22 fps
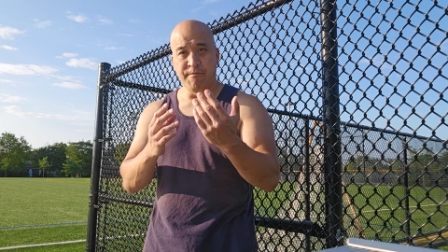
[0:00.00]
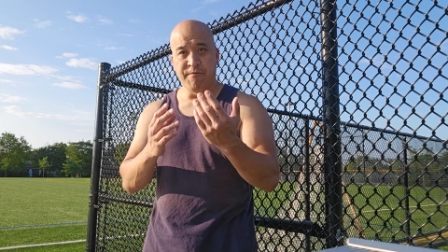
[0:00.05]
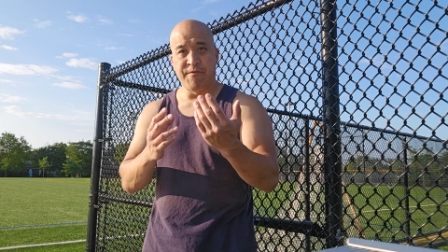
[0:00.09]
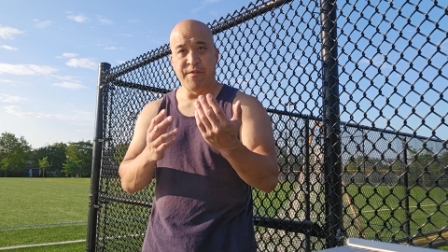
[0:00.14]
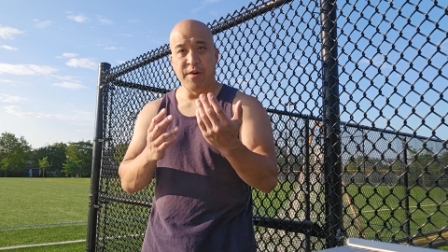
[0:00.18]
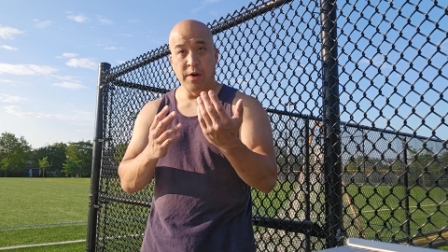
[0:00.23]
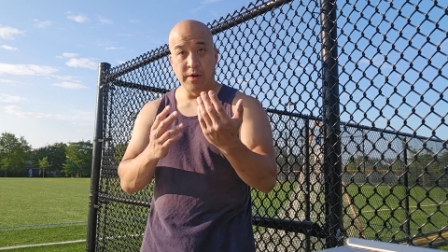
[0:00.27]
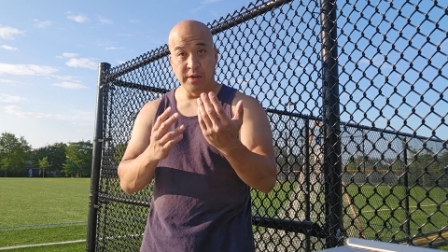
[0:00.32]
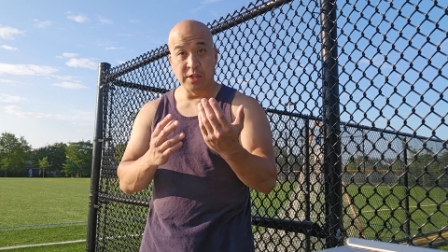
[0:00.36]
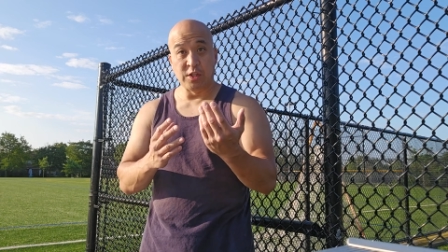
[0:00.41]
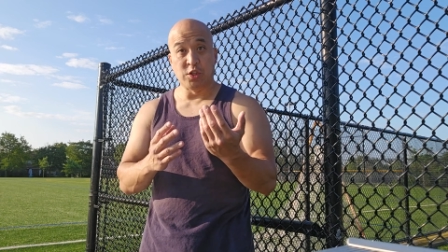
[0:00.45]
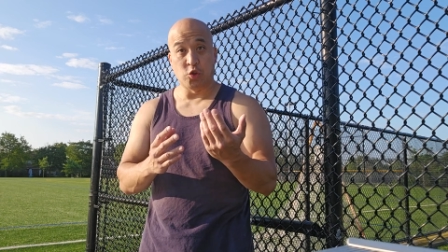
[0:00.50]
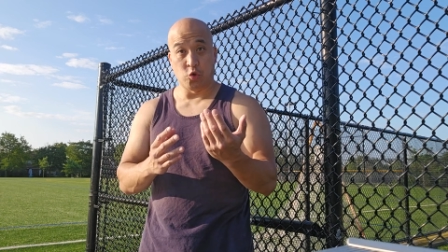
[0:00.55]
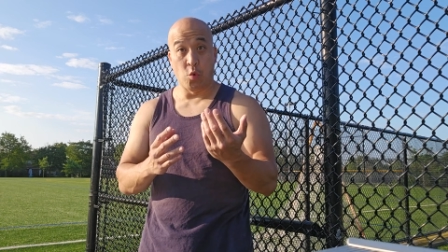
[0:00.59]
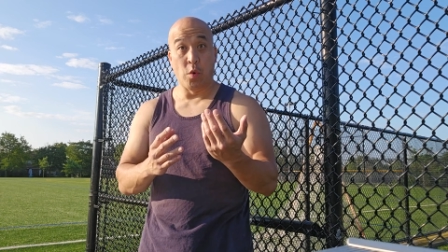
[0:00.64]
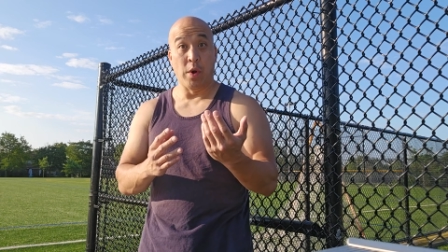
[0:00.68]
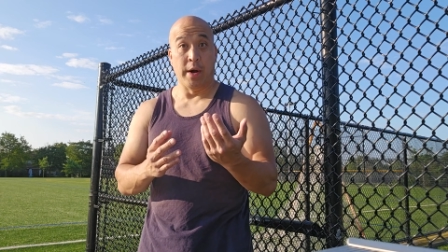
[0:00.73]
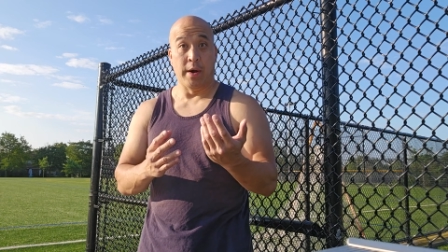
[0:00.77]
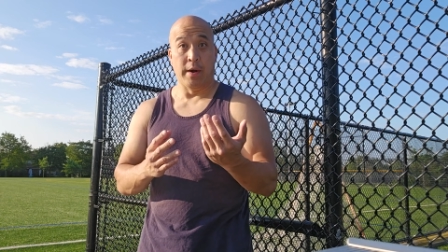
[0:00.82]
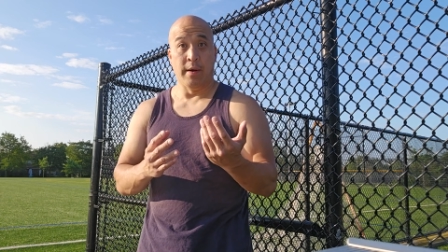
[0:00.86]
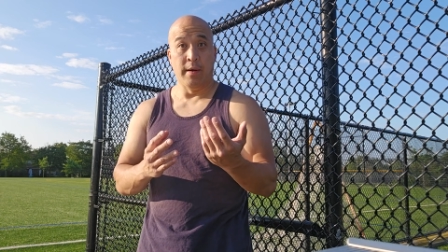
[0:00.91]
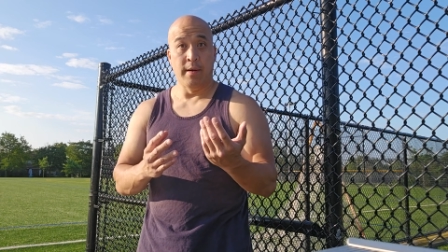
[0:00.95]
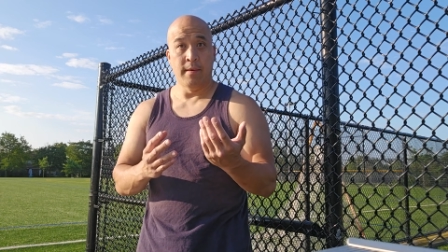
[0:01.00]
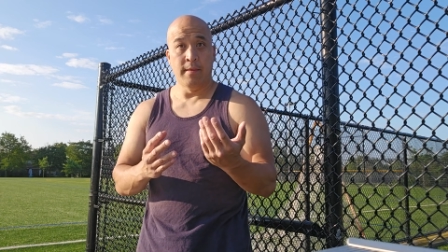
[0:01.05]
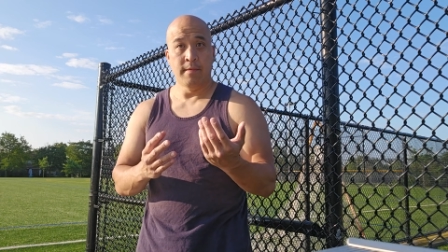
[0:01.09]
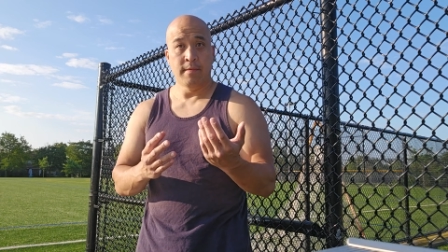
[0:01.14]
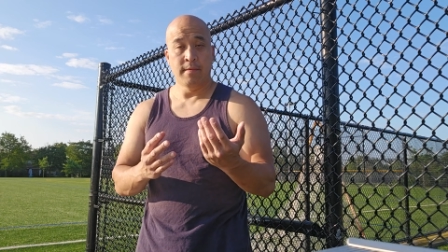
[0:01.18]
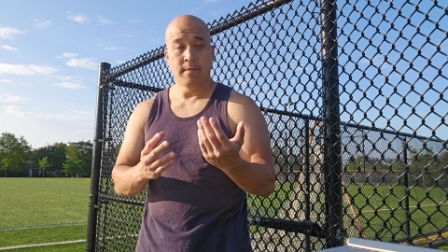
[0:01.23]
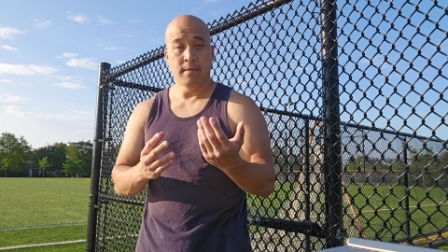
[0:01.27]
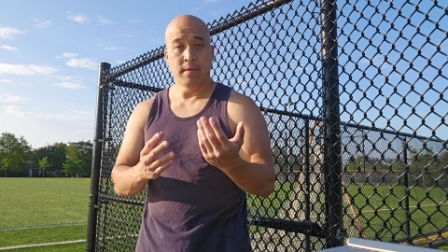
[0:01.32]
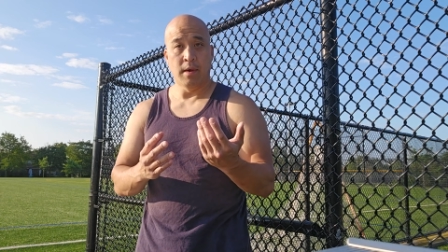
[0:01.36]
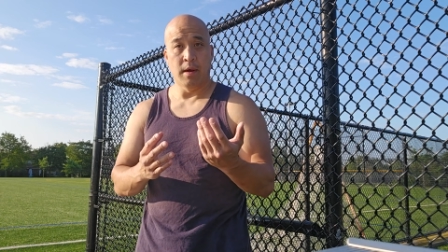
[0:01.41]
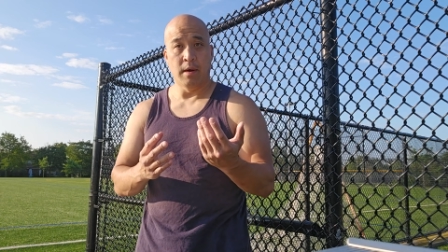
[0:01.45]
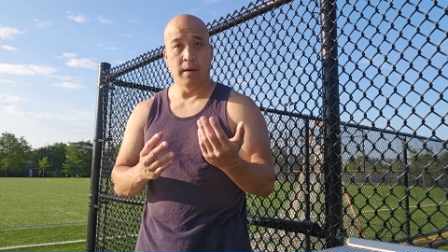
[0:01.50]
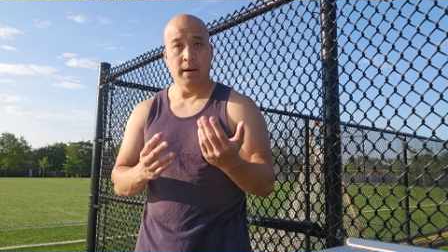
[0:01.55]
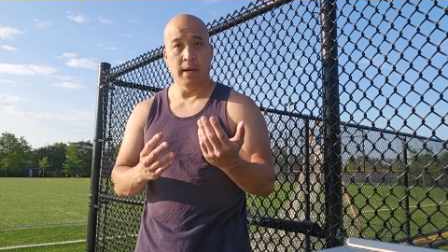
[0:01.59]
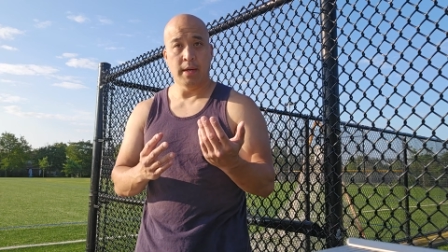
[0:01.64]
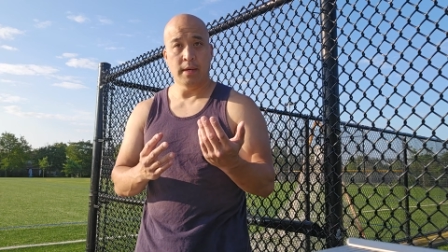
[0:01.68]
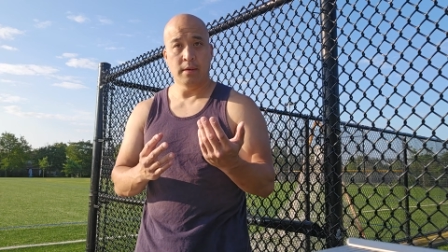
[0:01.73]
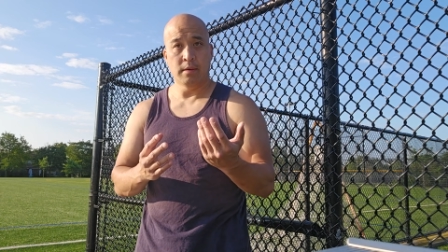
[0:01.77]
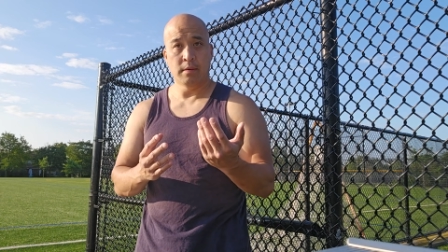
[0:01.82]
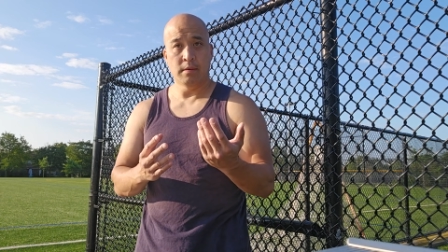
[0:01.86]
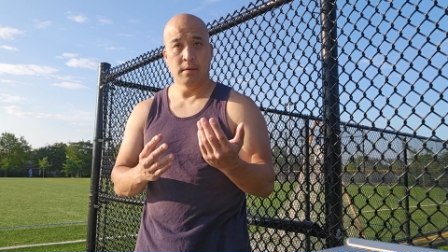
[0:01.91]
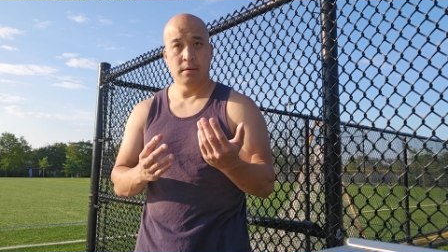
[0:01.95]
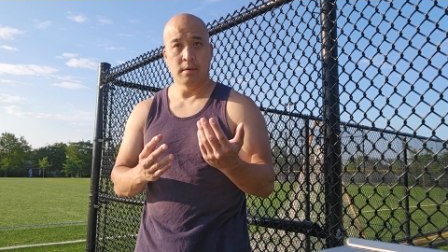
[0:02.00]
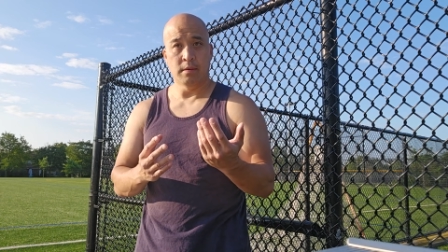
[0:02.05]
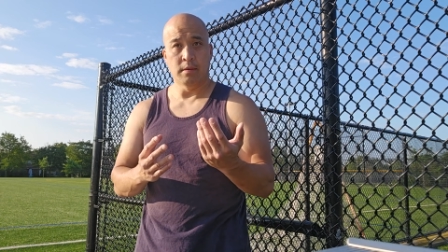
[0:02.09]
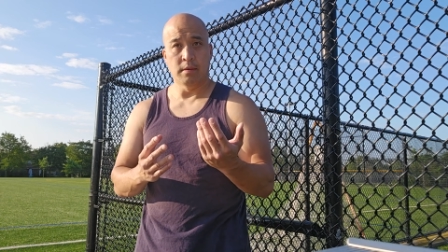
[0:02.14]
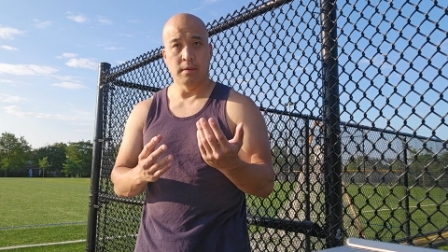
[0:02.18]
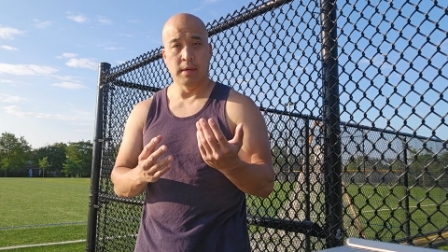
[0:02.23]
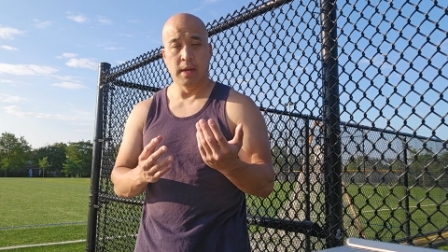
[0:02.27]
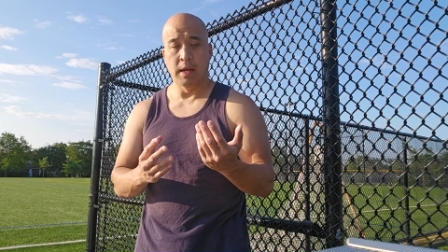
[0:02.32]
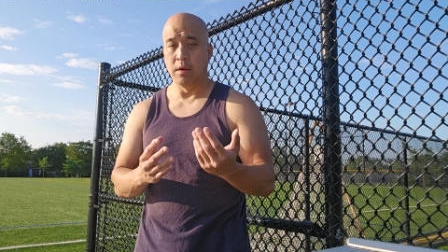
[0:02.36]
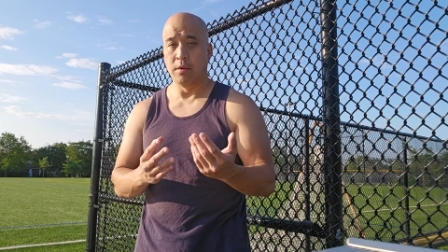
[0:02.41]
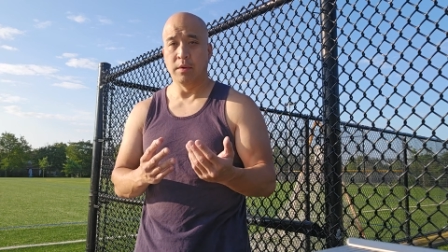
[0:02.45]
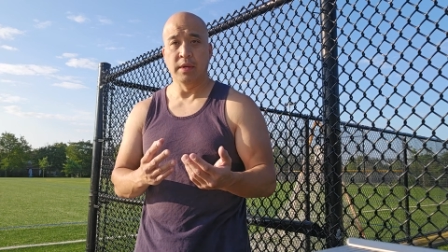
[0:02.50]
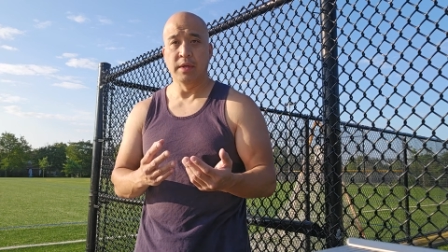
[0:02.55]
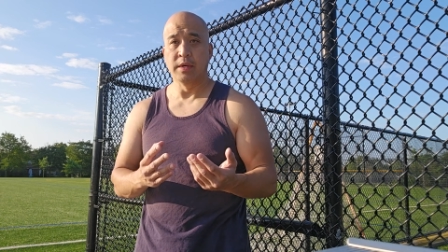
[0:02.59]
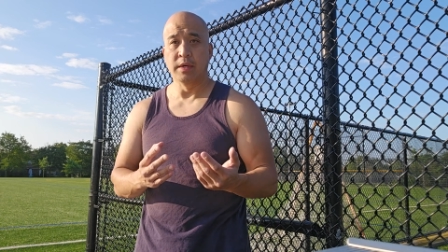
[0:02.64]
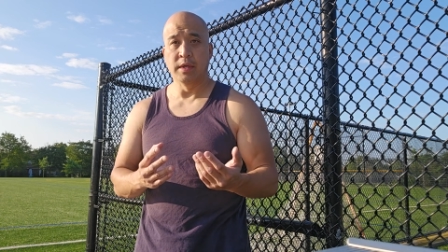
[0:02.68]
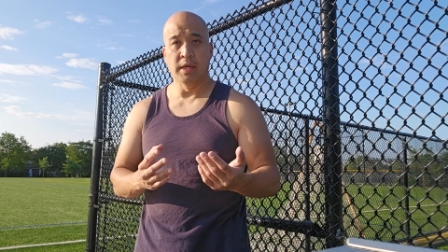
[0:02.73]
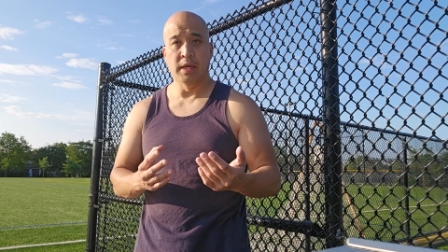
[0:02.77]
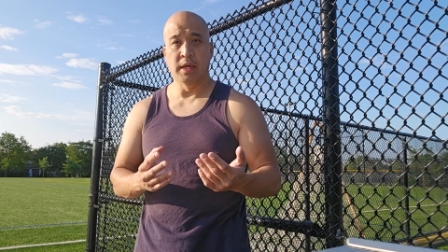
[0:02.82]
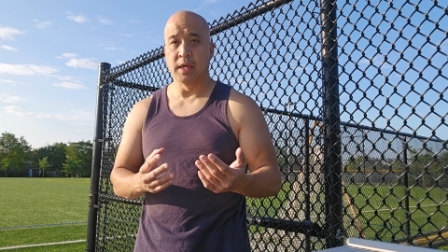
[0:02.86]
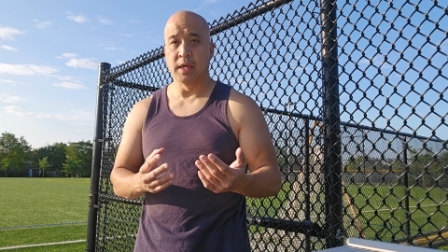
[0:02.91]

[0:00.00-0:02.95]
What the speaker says: fairly square. All right, now in